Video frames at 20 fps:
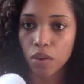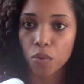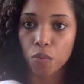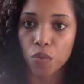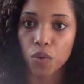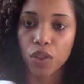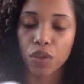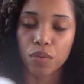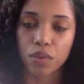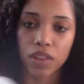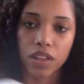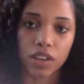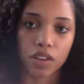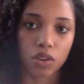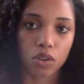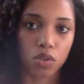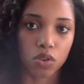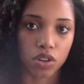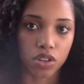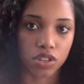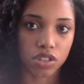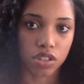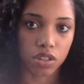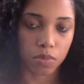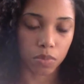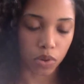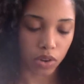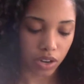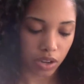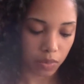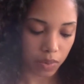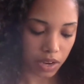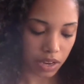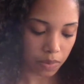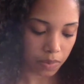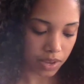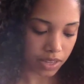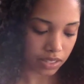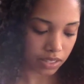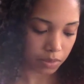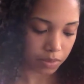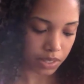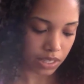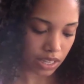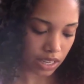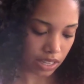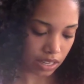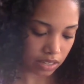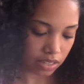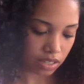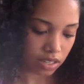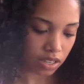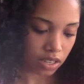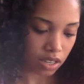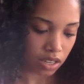really engorged in the morning when he wakes up to eat.